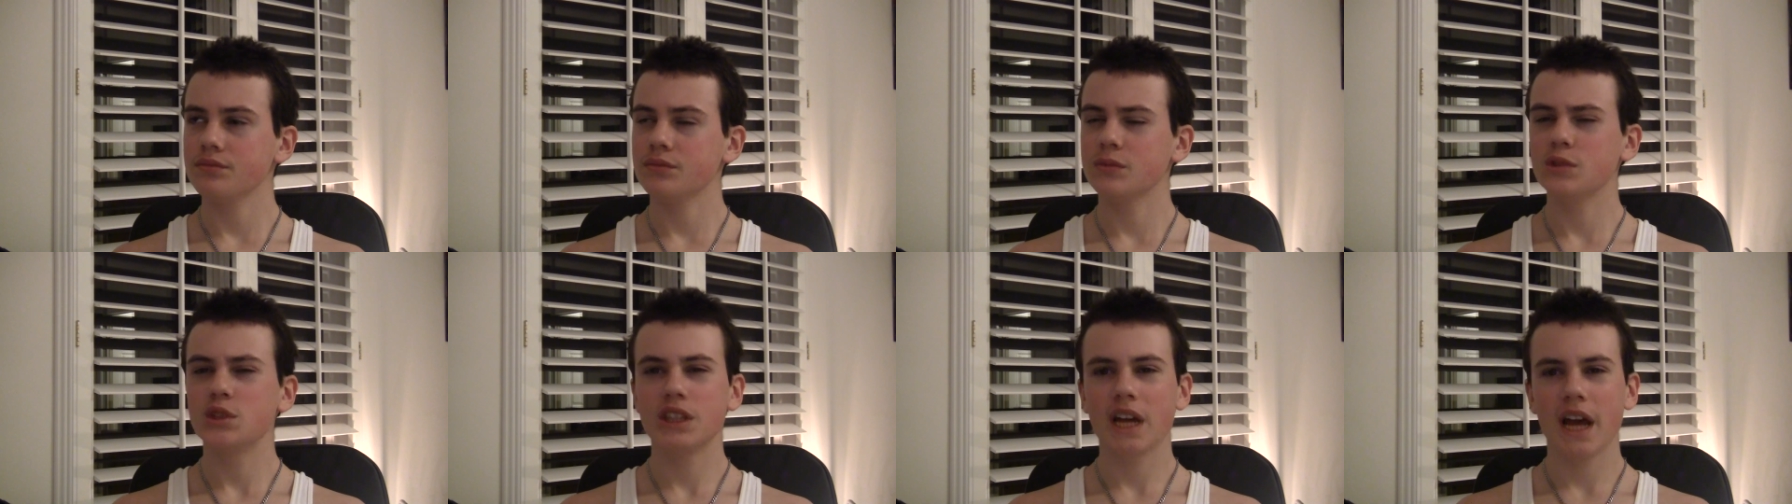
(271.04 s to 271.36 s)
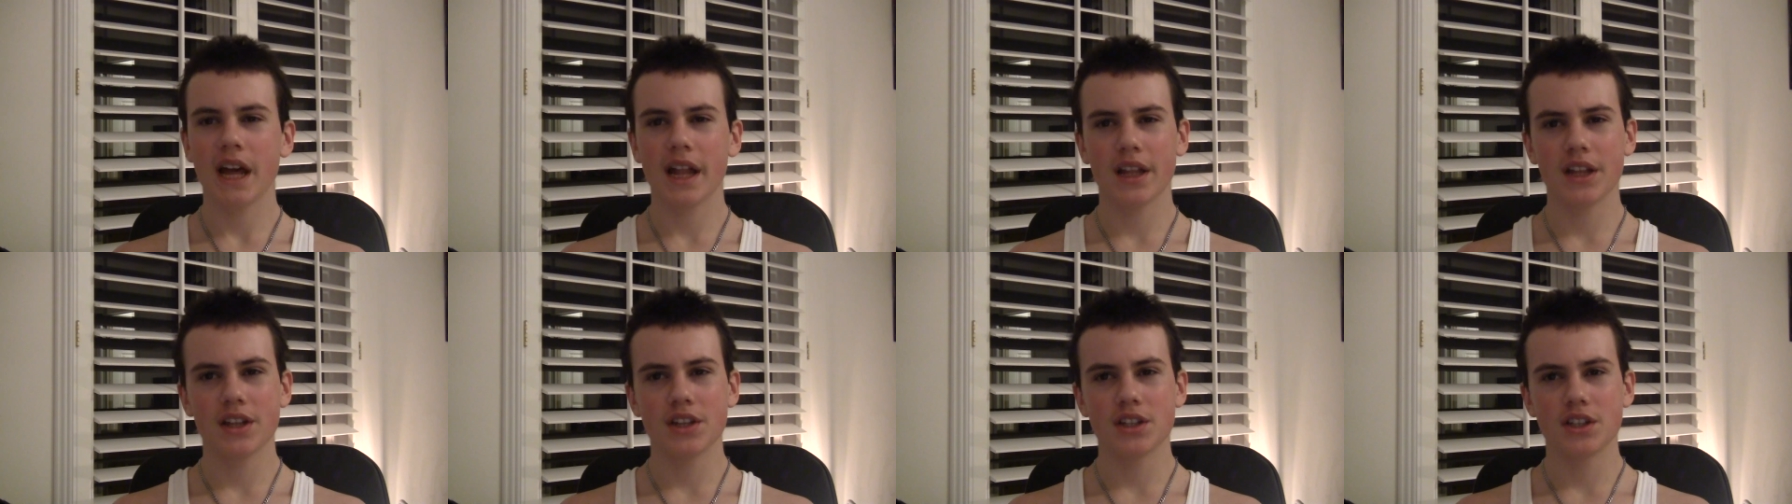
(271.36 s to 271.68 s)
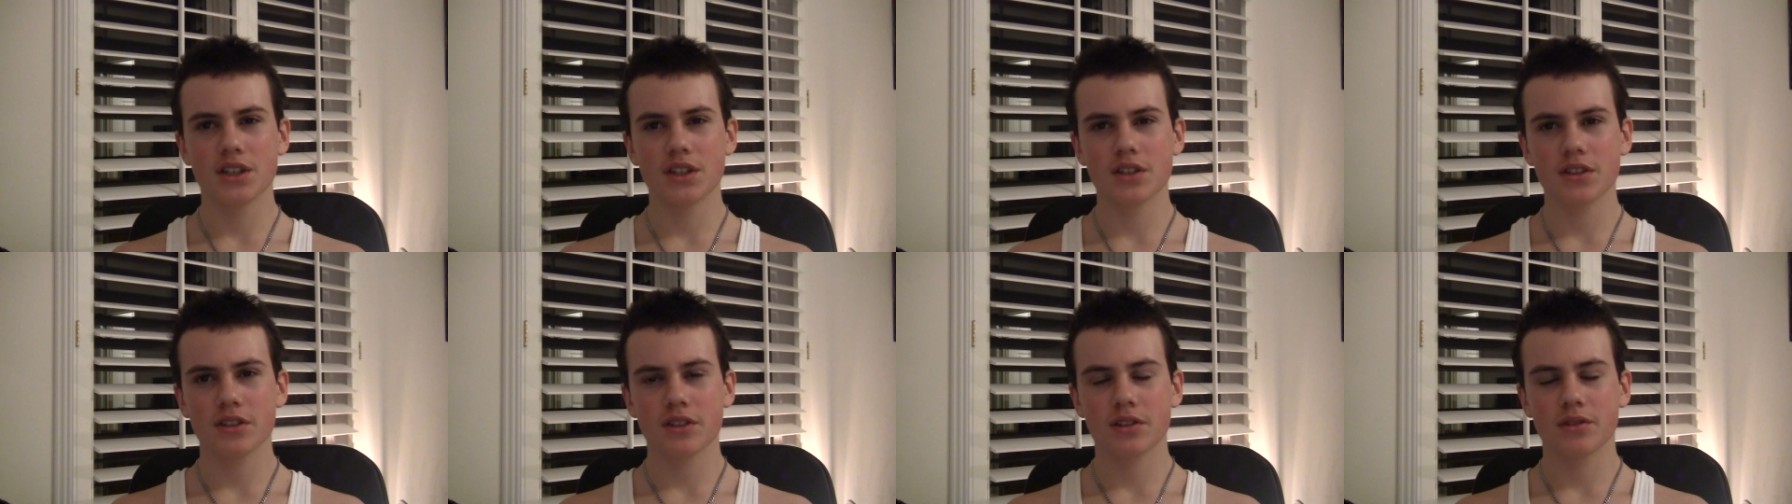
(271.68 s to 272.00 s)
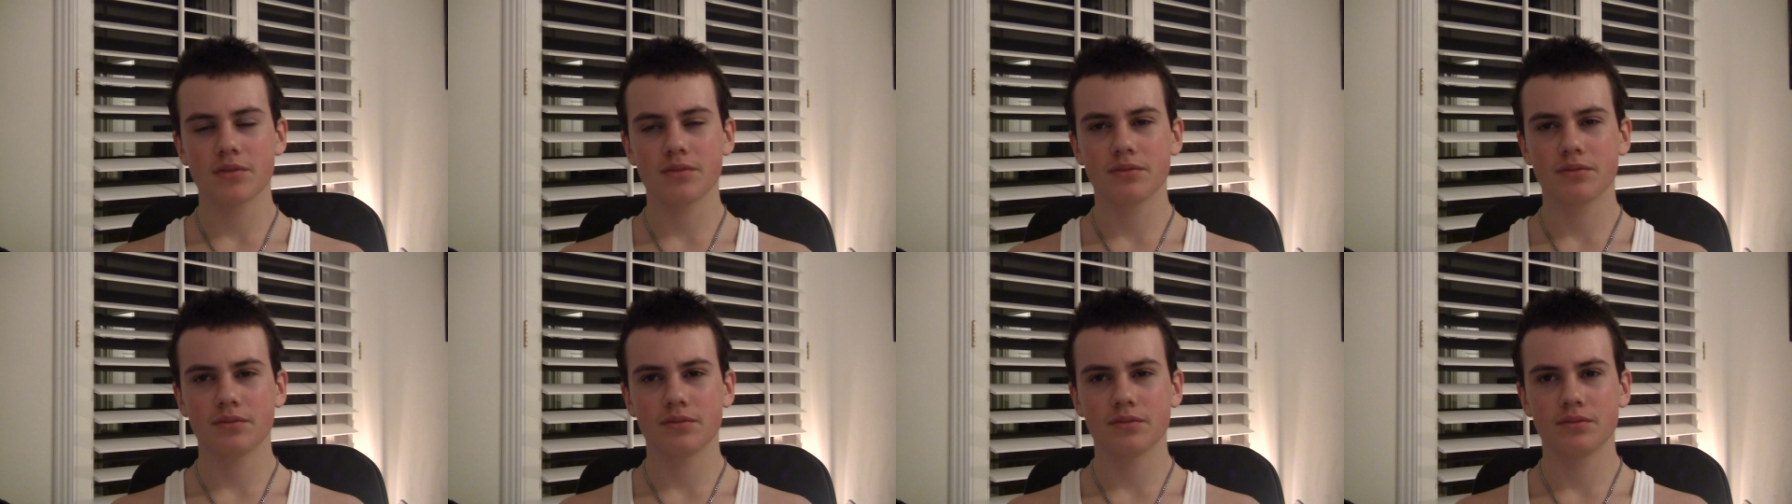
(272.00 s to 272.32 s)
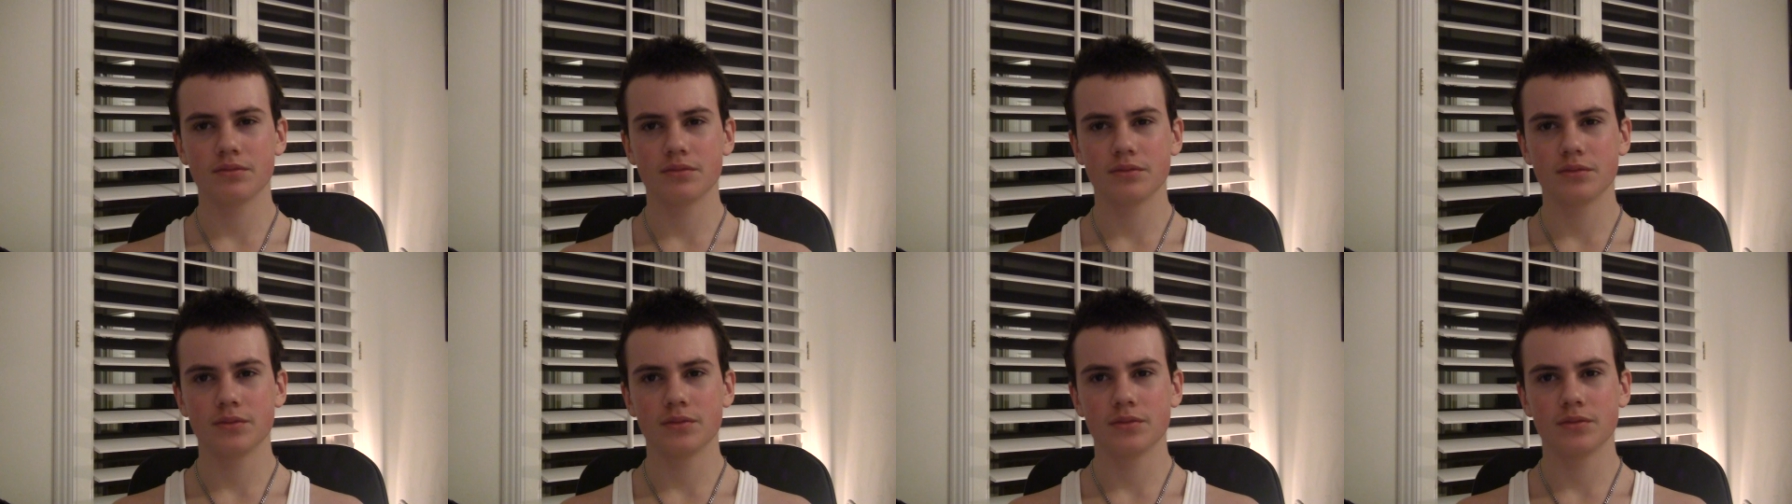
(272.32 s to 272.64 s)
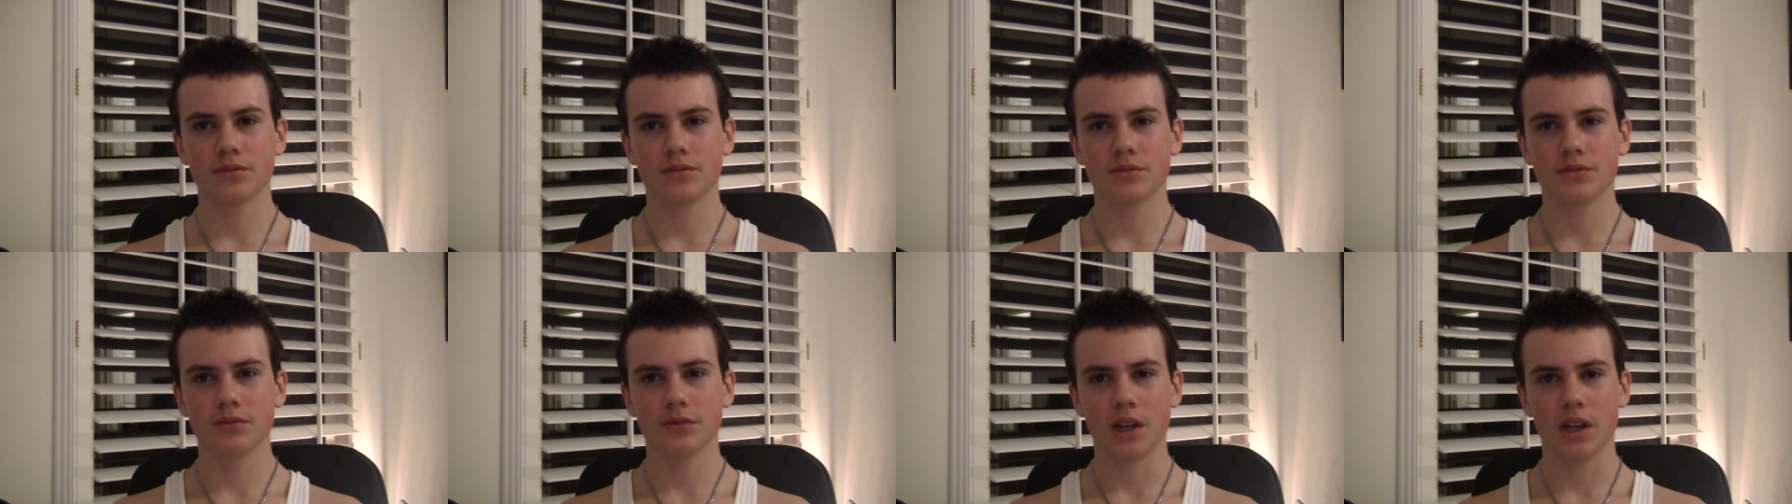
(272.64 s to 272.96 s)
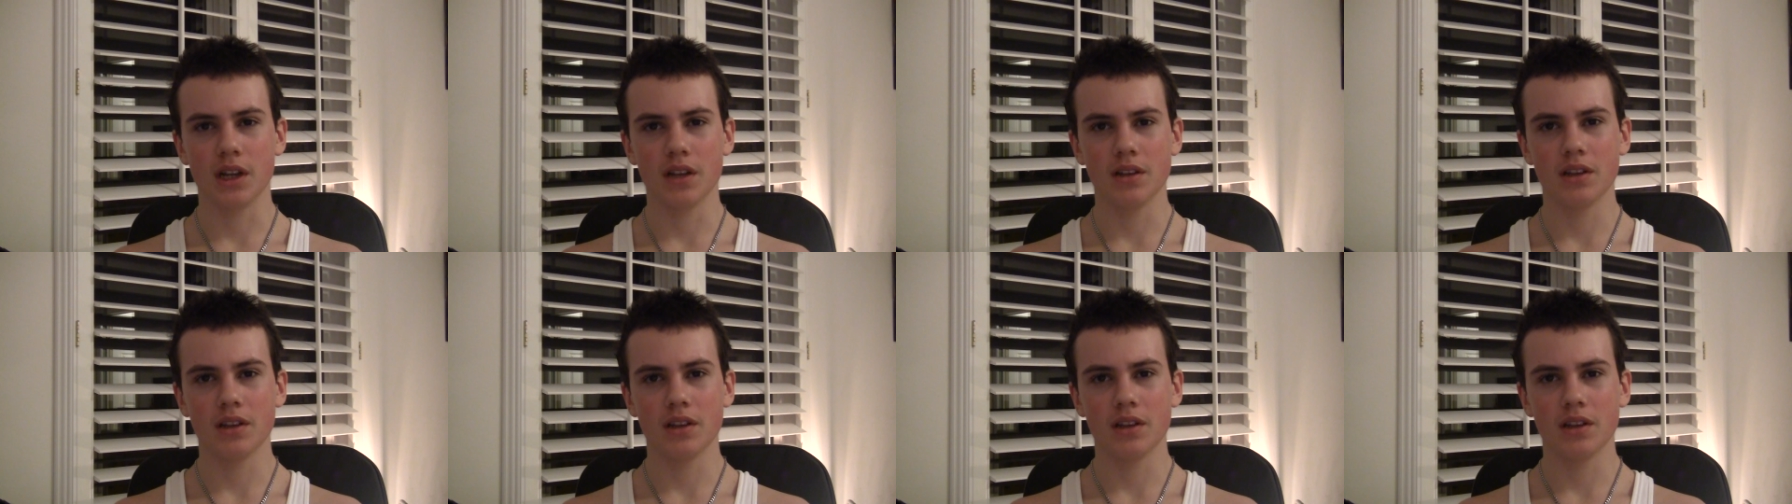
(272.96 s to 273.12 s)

challenges, right,